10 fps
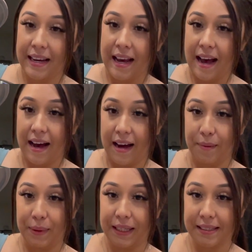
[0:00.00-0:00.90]

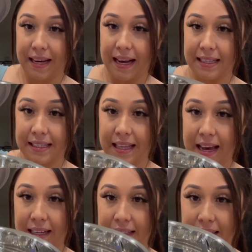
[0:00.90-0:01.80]
um, because it has
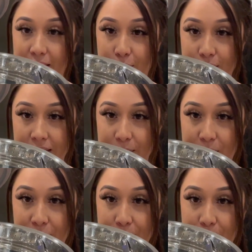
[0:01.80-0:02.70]
that little
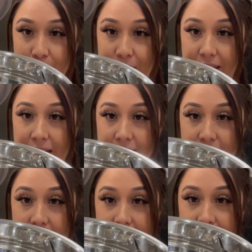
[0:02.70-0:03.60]
steamer component, as
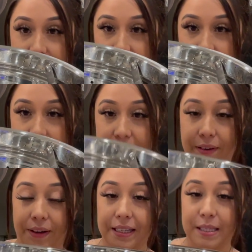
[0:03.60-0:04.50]
you guys can see,
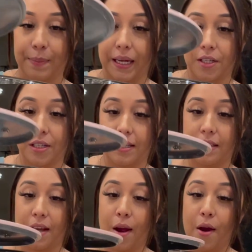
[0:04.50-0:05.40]
very
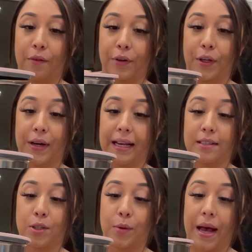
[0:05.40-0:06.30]
spacious for you
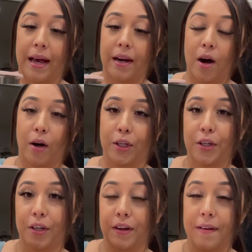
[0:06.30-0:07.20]
guys to add all
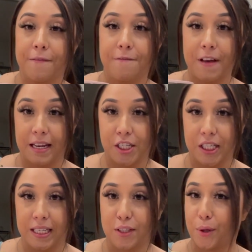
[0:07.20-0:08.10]
your
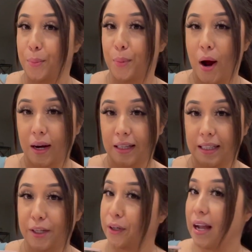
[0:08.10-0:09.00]
veggies, your
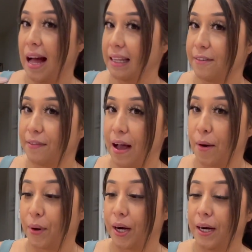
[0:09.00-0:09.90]
broccoli, your
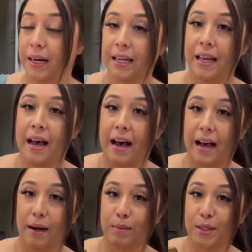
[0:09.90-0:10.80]
cauliflower.
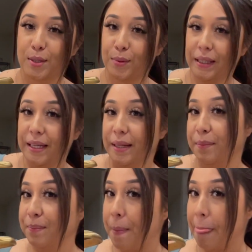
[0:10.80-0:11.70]
Um, just really
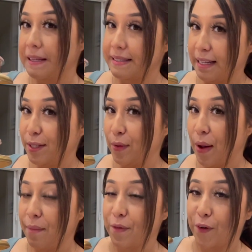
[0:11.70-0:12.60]
sets you
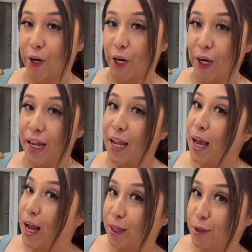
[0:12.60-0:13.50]
up for
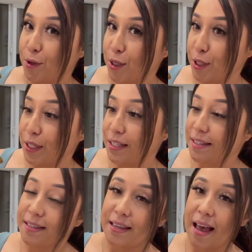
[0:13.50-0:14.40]
a
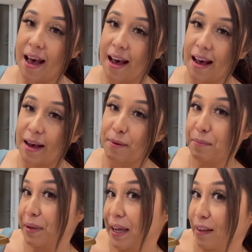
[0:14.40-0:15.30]
nutritionist uh,
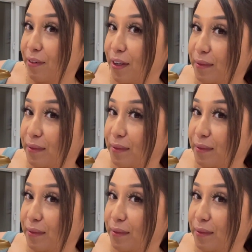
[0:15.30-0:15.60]
behavior.